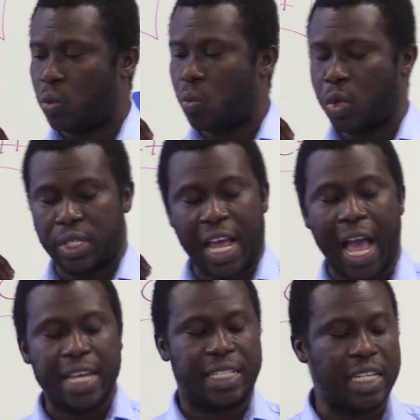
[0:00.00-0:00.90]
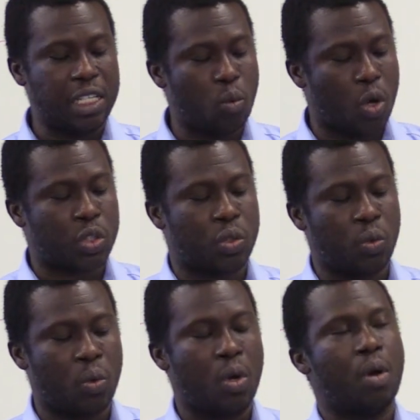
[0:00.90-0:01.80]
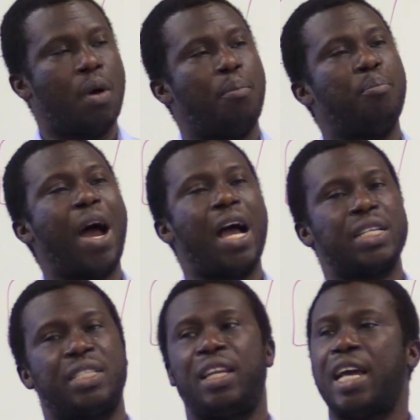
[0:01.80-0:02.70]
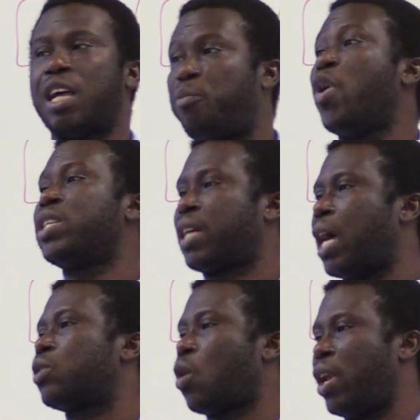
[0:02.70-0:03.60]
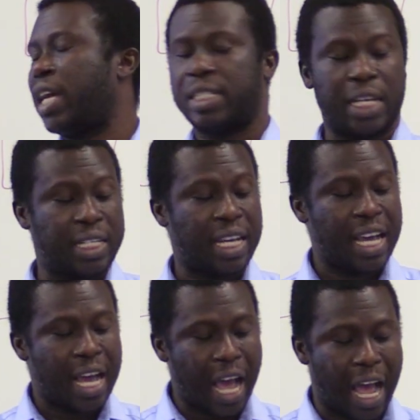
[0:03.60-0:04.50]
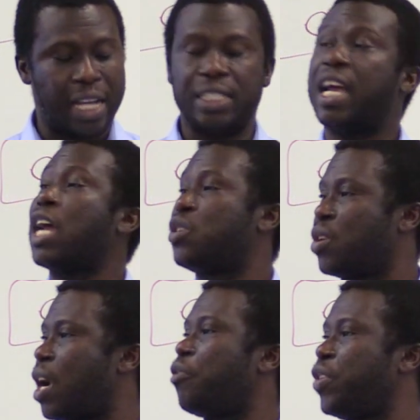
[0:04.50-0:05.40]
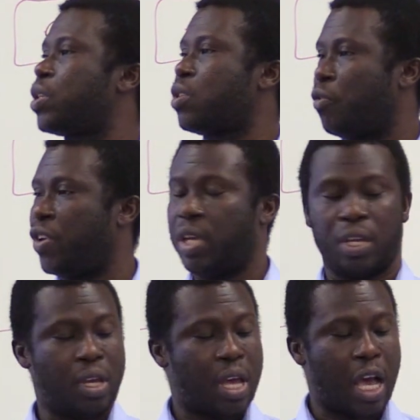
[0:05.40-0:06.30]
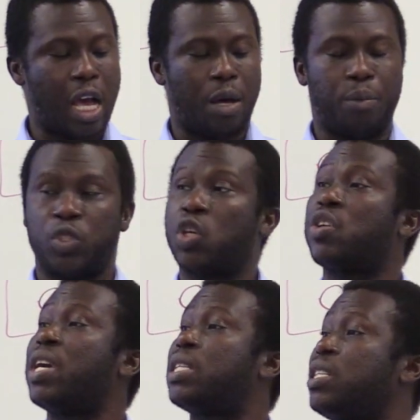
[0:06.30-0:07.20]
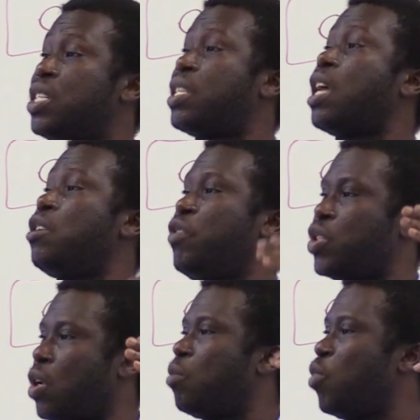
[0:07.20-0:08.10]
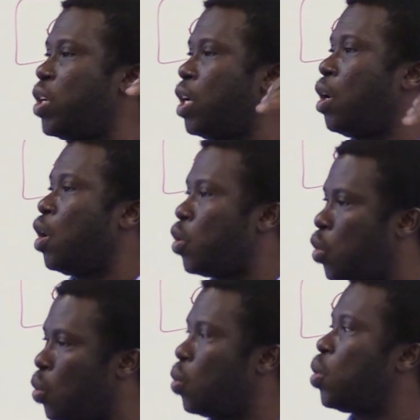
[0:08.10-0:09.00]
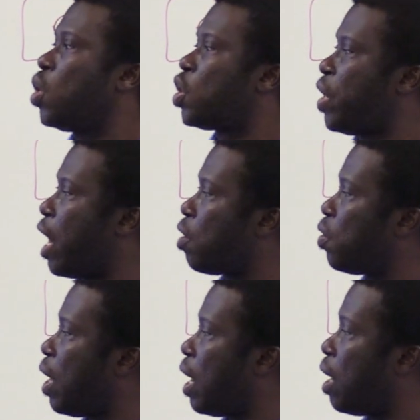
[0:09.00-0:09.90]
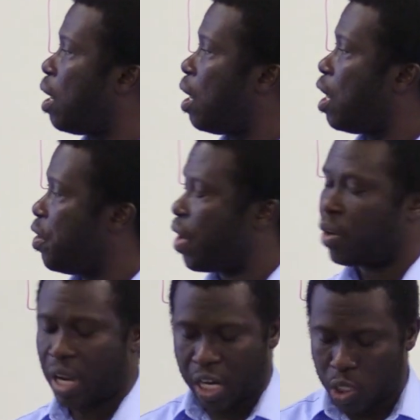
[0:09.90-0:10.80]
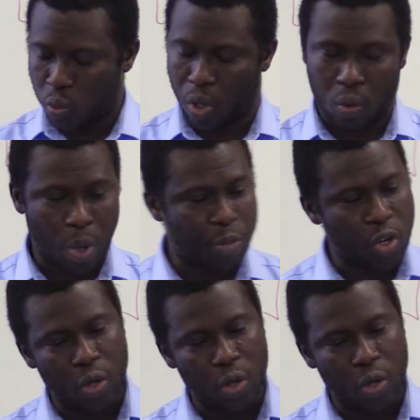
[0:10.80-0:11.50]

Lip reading: what I did was to merge the LiDAR point cloud collected and the hydrographic survey to create digital elevation model through triangular irregular network. I'm going to